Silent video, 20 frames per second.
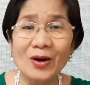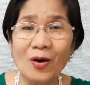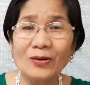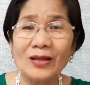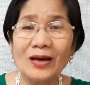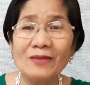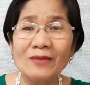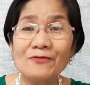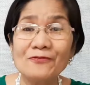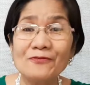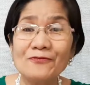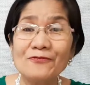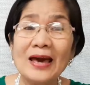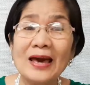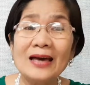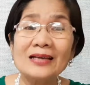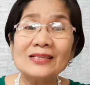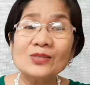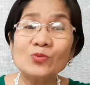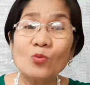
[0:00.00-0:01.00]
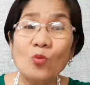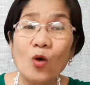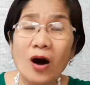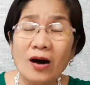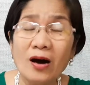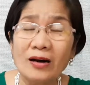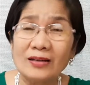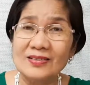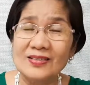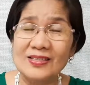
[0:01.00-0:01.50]
have face
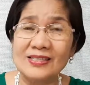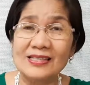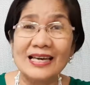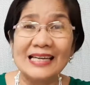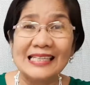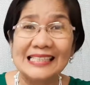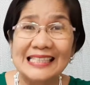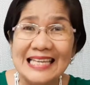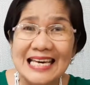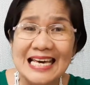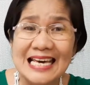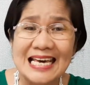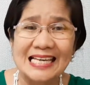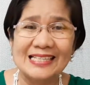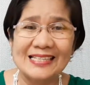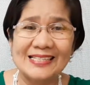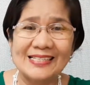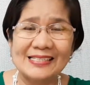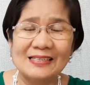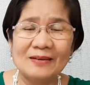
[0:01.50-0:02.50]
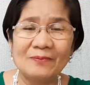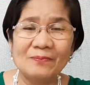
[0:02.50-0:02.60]
wants and needs.